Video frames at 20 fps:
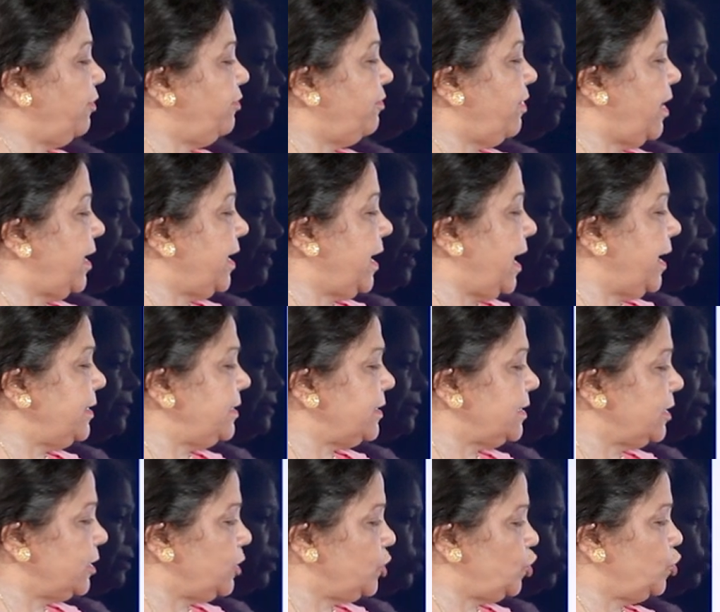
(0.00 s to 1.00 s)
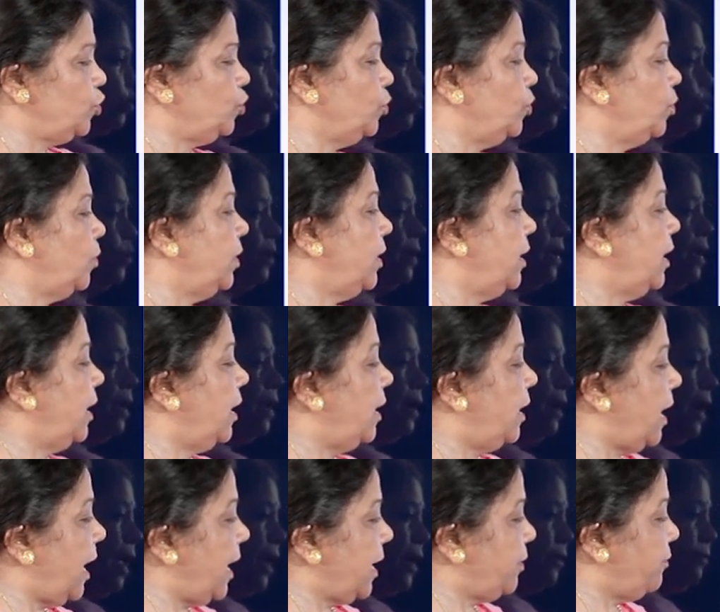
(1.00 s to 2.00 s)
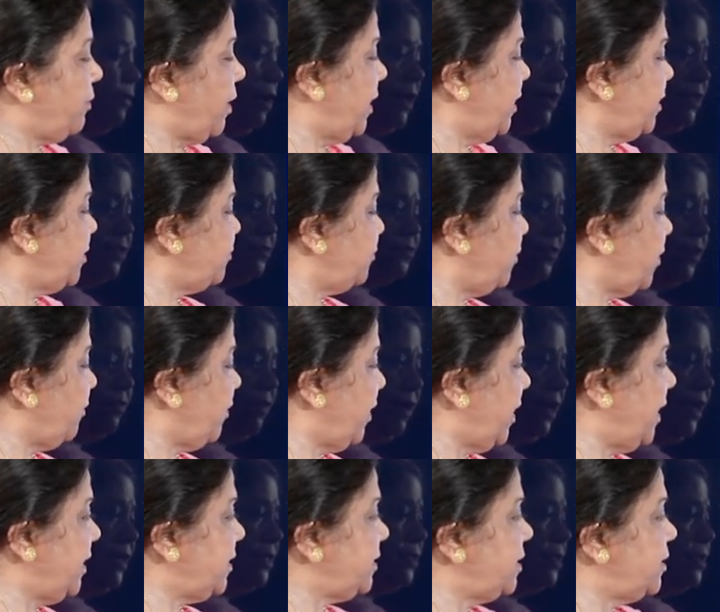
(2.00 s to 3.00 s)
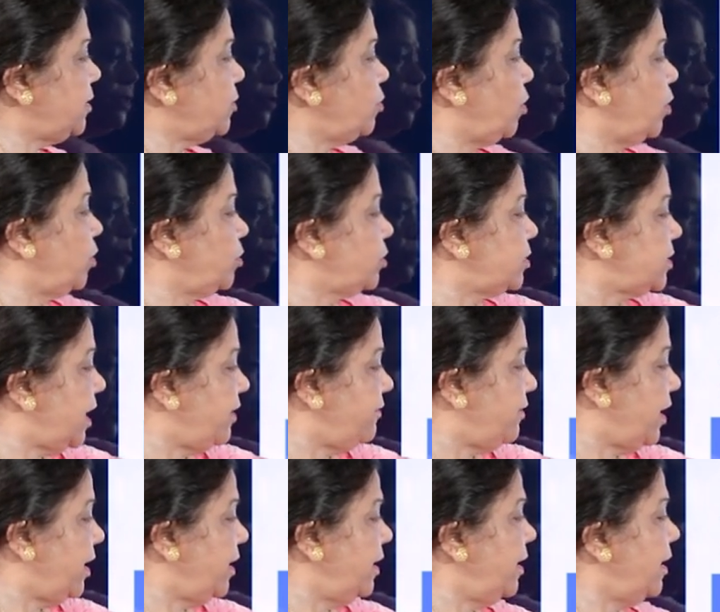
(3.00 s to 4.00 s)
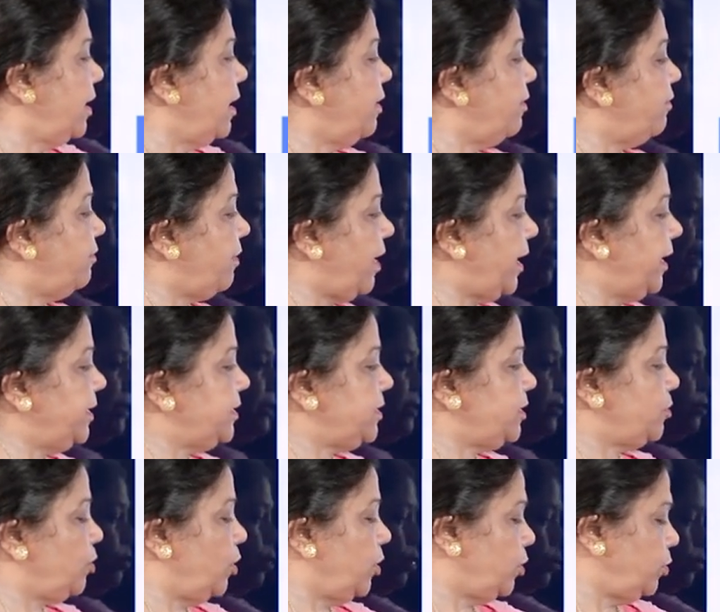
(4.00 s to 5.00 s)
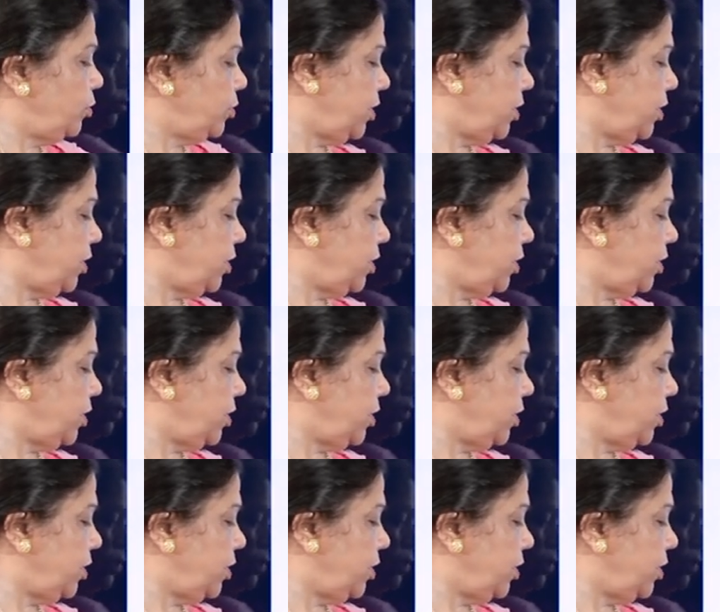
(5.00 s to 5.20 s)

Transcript: of y as 2. Likewise, for when x is equal to 7, y is equal to